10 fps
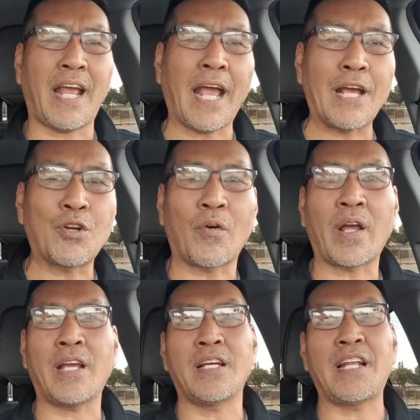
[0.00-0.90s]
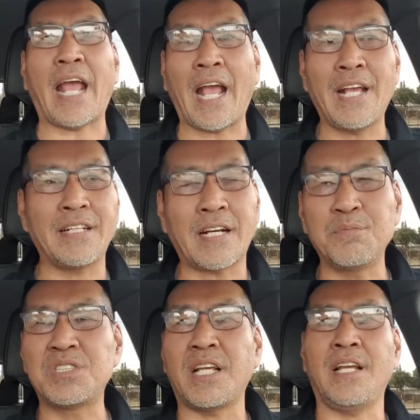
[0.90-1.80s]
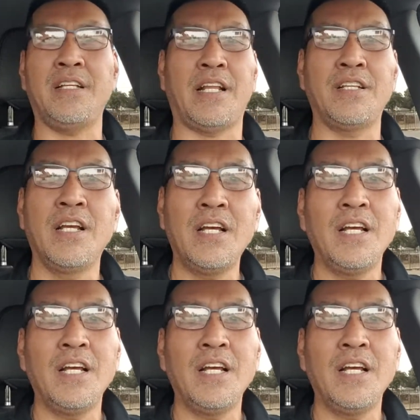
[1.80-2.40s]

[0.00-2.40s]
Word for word: angry and hate comes in and